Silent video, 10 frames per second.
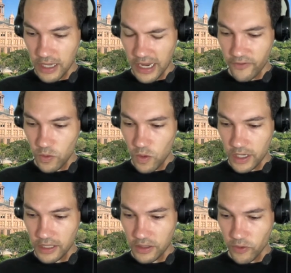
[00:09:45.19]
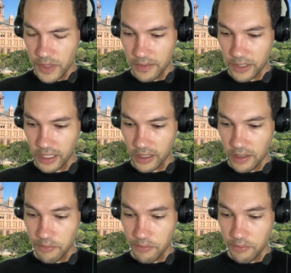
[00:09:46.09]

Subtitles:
everyone in the Republican